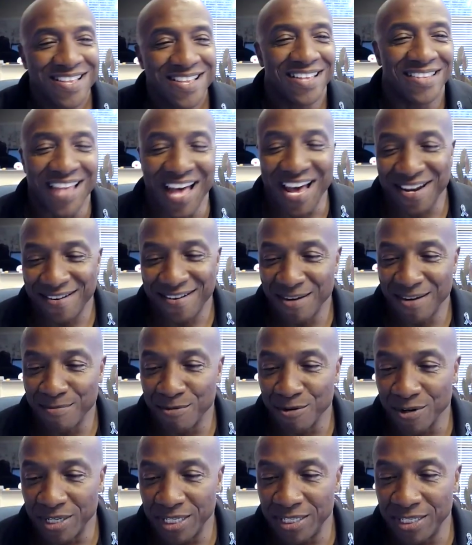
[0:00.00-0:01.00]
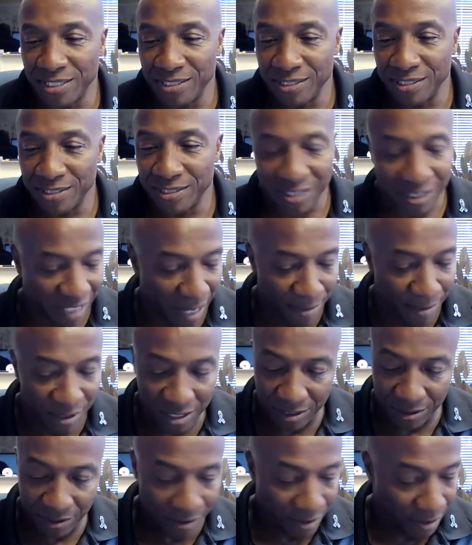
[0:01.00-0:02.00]
That number is, I'll type it
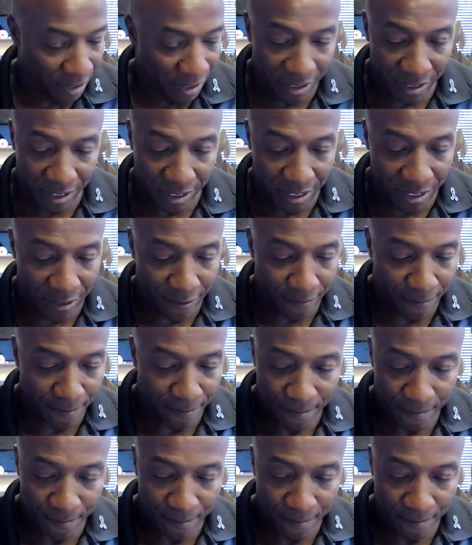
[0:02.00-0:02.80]
in the